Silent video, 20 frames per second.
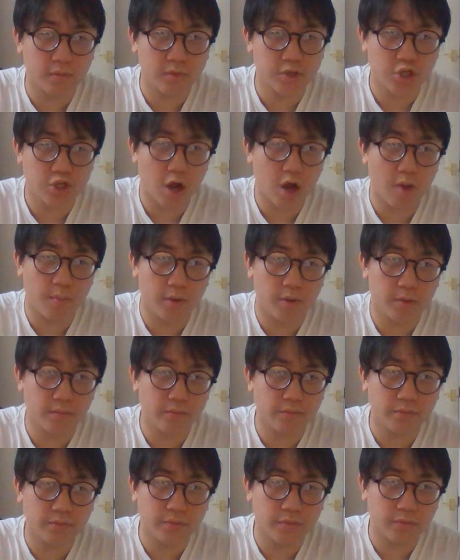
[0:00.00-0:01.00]
Shut up.
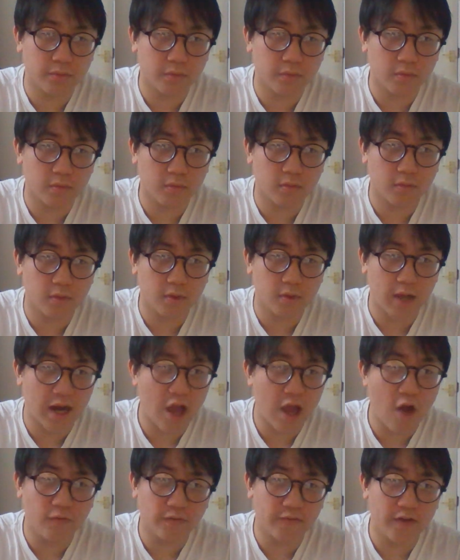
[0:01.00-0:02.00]

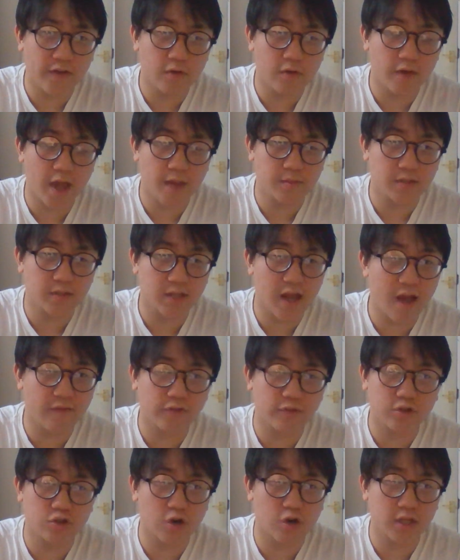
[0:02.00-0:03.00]
Lay off the video games. Lay off
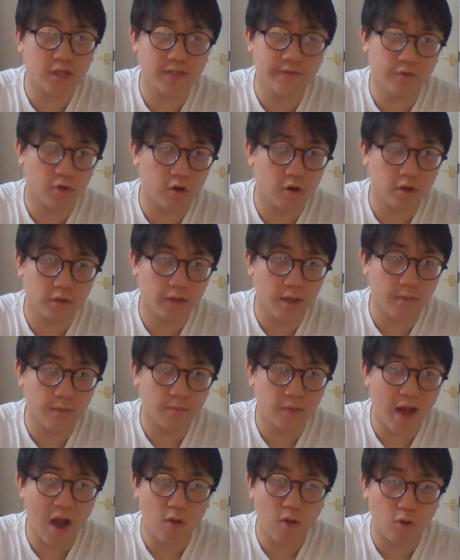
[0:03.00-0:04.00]
the drugs if you're on
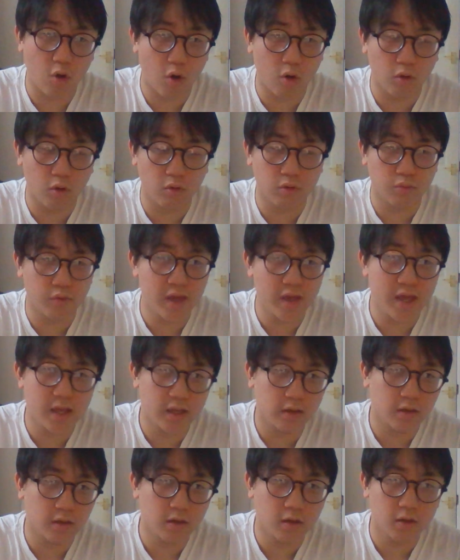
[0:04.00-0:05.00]
them. Alcohol,
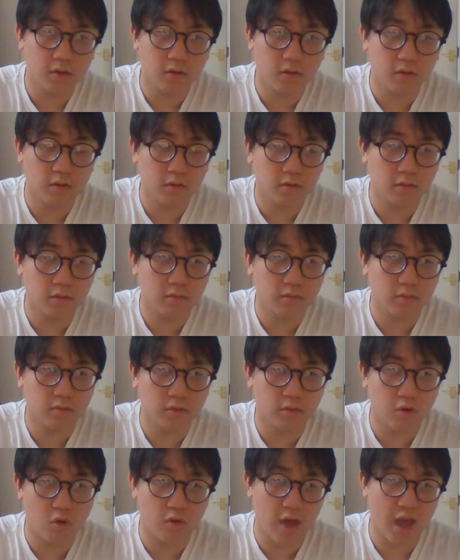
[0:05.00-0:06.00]
weed,
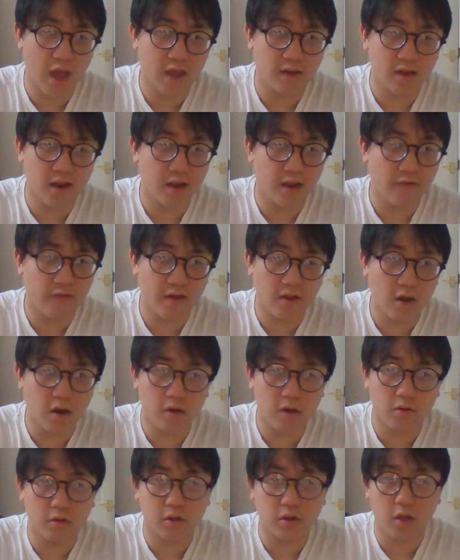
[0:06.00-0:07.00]
cocaine,
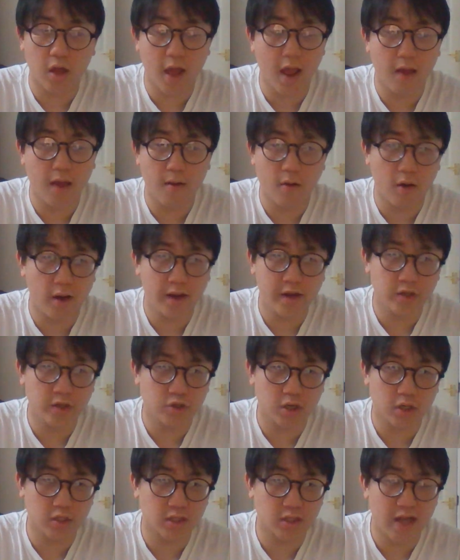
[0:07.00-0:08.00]
anything, any
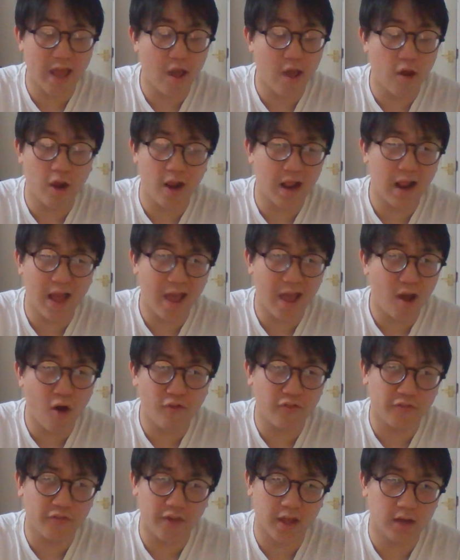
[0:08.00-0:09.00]
drugs, lay
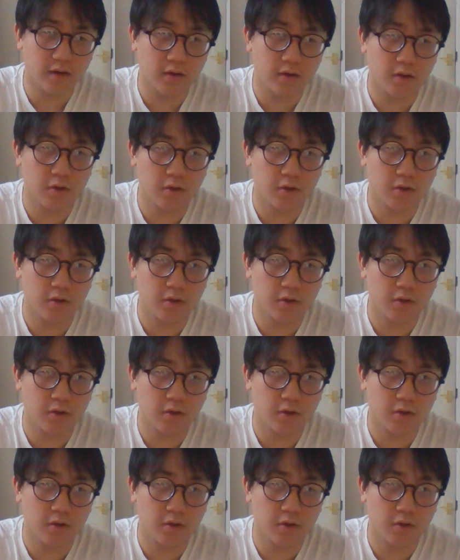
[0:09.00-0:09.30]
off of it.